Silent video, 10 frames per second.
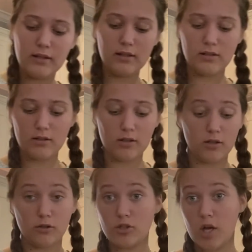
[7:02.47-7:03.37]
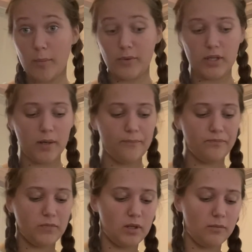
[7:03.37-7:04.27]
is all chopped up,
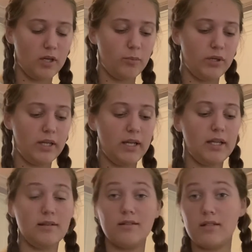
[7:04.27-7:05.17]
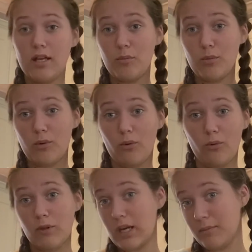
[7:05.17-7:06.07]
I'm going to put it in the same
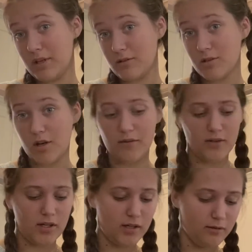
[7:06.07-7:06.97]
bowl that I mashed the avocado